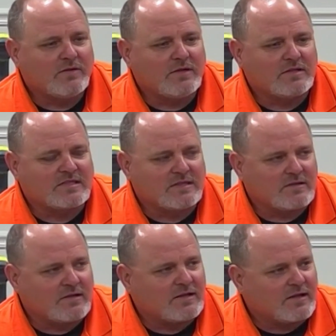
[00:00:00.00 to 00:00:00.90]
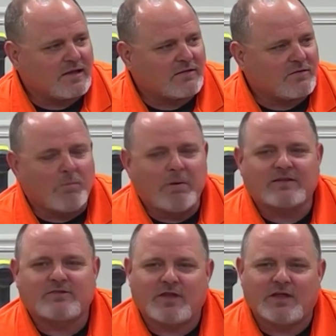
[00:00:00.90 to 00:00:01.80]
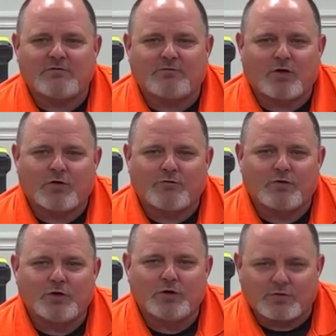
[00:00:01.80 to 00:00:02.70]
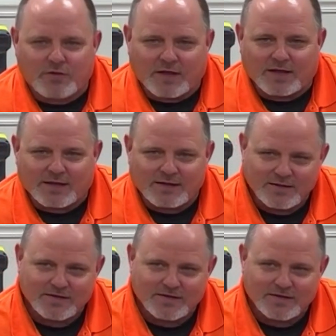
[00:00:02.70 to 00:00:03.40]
It's I go back to that inverter voodoo thing